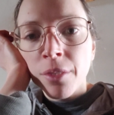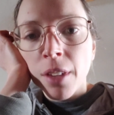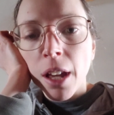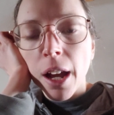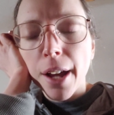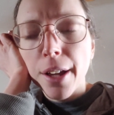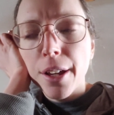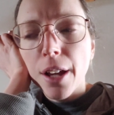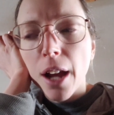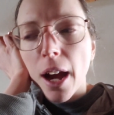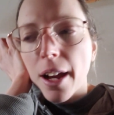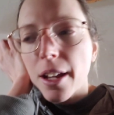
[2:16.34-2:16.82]

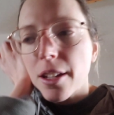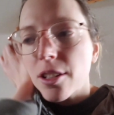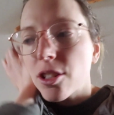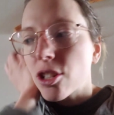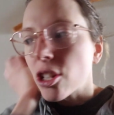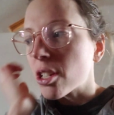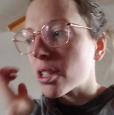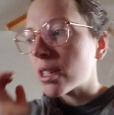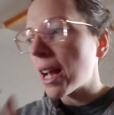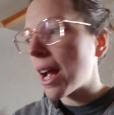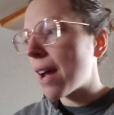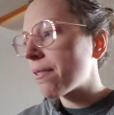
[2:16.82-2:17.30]
I
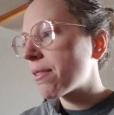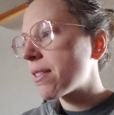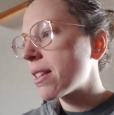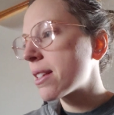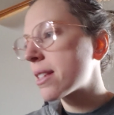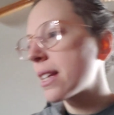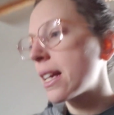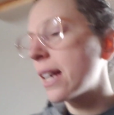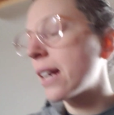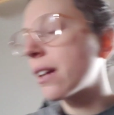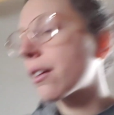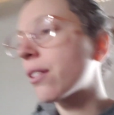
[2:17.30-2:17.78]
just have
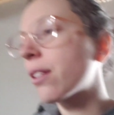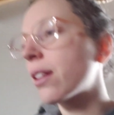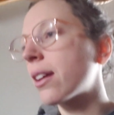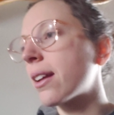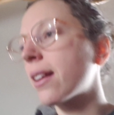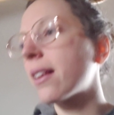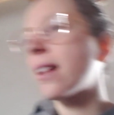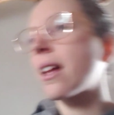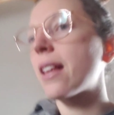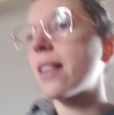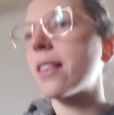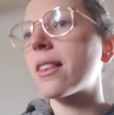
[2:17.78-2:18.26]
this
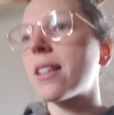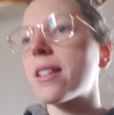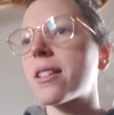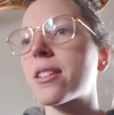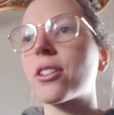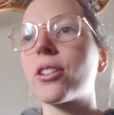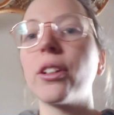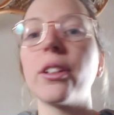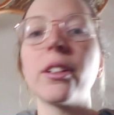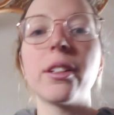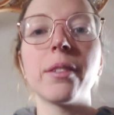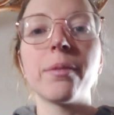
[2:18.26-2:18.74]
inkling that this
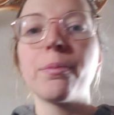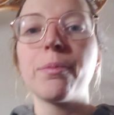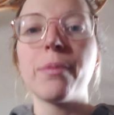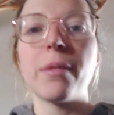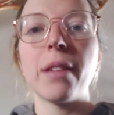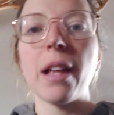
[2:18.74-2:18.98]
could